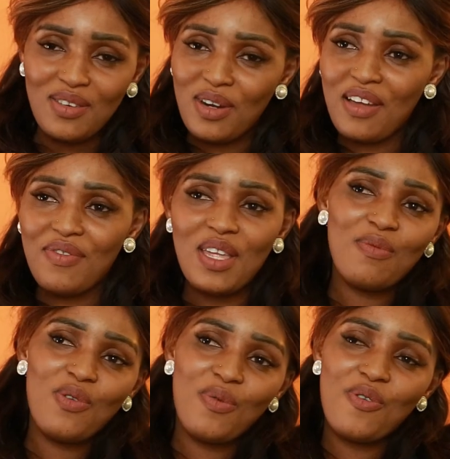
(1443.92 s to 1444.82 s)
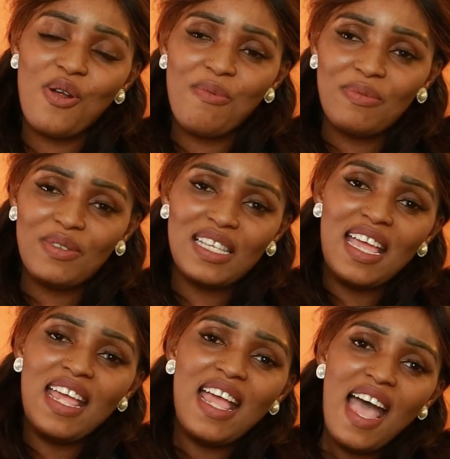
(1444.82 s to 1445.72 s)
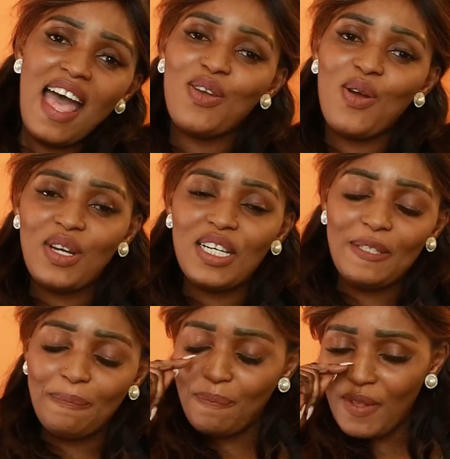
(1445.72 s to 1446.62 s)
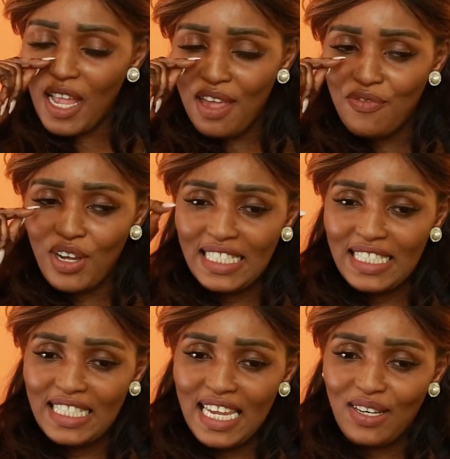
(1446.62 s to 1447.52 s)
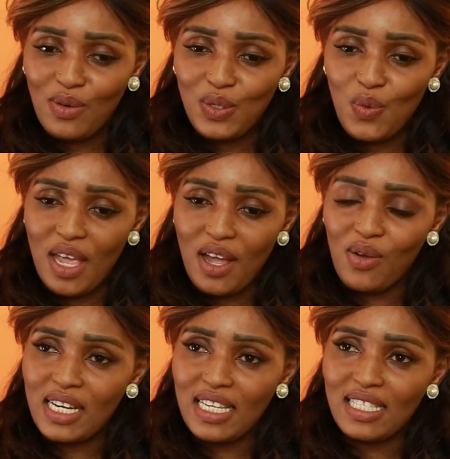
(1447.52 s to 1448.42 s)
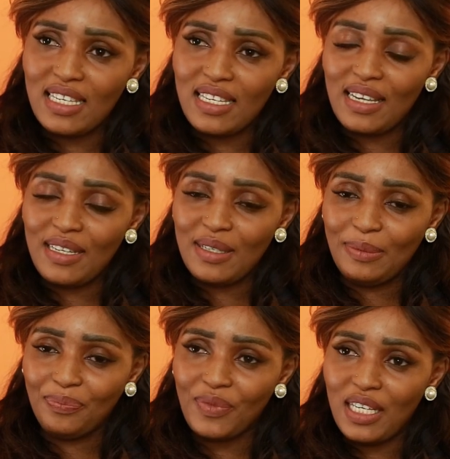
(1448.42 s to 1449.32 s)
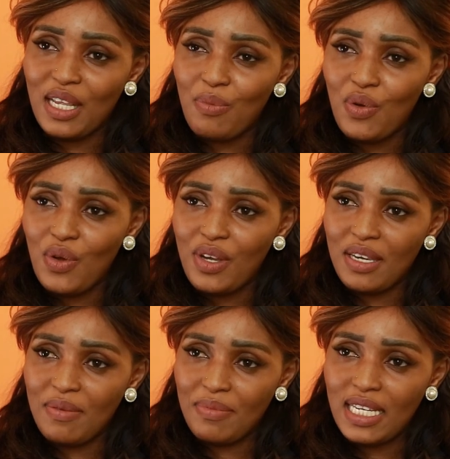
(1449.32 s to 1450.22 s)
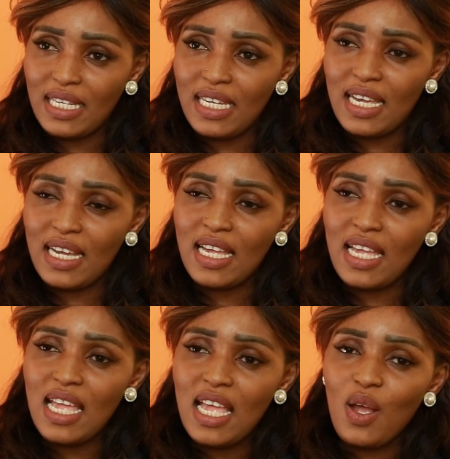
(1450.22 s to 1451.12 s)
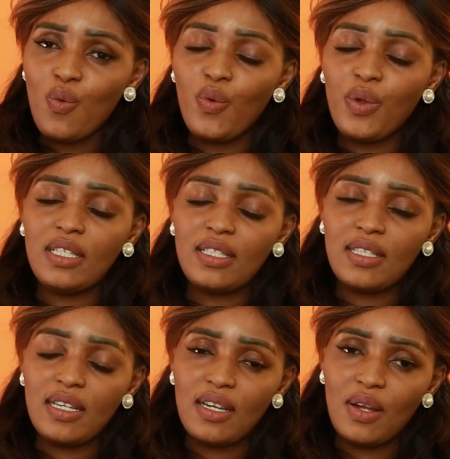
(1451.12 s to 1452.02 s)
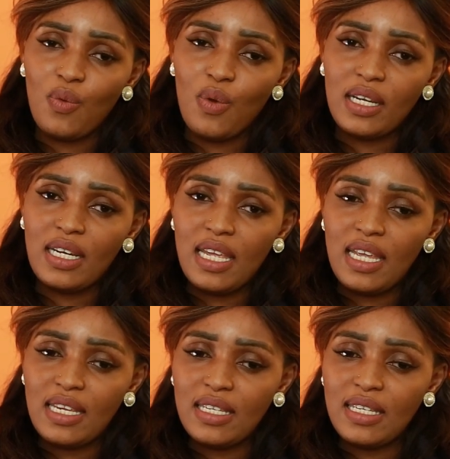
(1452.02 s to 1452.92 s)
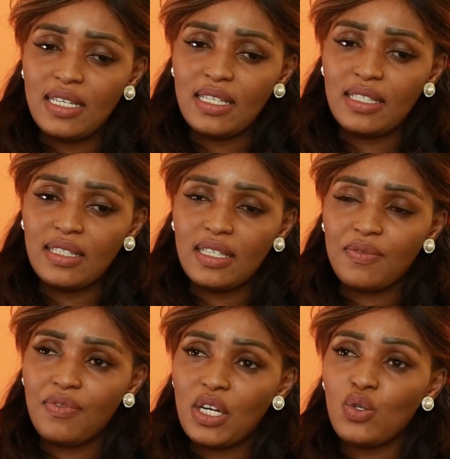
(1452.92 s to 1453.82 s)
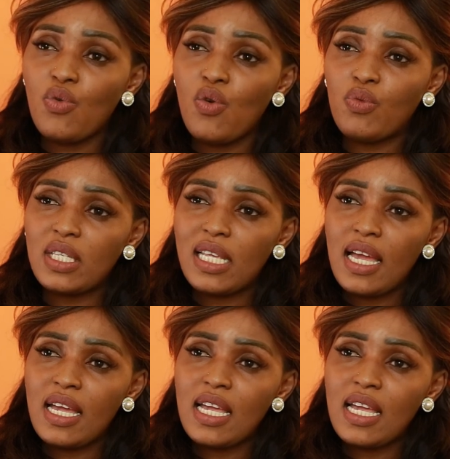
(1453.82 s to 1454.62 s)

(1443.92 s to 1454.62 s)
don't have any more problems. And on the, I forget the date, also we are organizing a demo in Berlin here with one lady, she's Fadumo Musa.